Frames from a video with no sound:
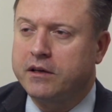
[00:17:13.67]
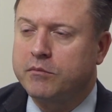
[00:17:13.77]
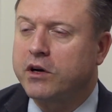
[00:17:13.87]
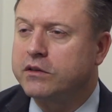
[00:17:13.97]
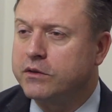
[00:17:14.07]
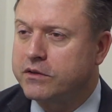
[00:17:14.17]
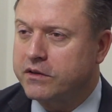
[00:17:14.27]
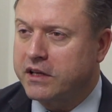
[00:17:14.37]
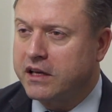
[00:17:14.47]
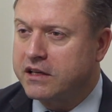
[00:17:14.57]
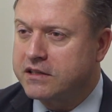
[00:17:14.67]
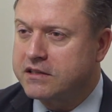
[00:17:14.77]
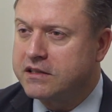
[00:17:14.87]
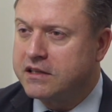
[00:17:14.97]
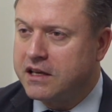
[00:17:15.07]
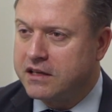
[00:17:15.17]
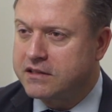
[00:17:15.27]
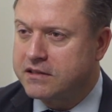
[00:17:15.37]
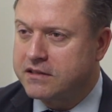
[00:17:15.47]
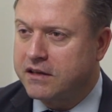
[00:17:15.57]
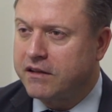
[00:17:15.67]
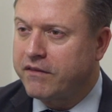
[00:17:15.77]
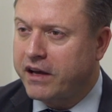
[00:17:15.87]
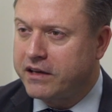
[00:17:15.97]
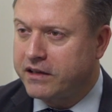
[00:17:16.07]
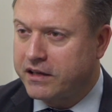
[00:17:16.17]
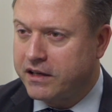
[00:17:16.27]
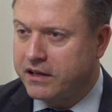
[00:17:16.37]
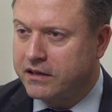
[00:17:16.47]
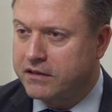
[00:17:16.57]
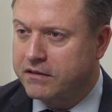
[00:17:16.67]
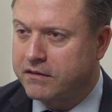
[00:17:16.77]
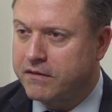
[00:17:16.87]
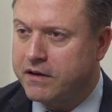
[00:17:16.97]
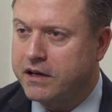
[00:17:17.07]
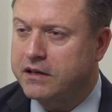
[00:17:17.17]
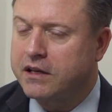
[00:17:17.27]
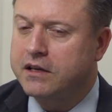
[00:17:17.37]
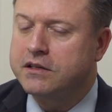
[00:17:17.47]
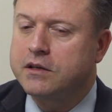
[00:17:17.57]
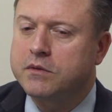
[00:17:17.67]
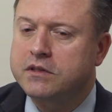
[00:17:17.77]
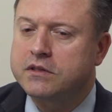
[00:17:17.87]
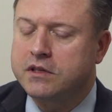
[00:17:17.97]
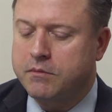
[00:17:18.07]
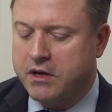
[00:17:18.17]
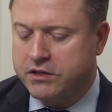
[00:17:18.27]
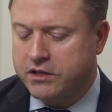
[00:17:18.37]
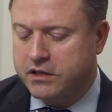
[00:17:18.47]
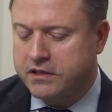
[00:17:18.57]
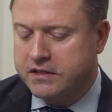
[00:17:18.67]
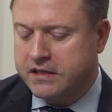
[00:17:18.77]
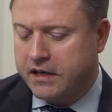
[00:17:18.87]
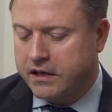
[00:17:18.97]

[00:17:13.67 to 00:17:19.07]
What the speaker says: Martin Luther King's niece, Alvida King. Mm-hmm. Right? She mentions,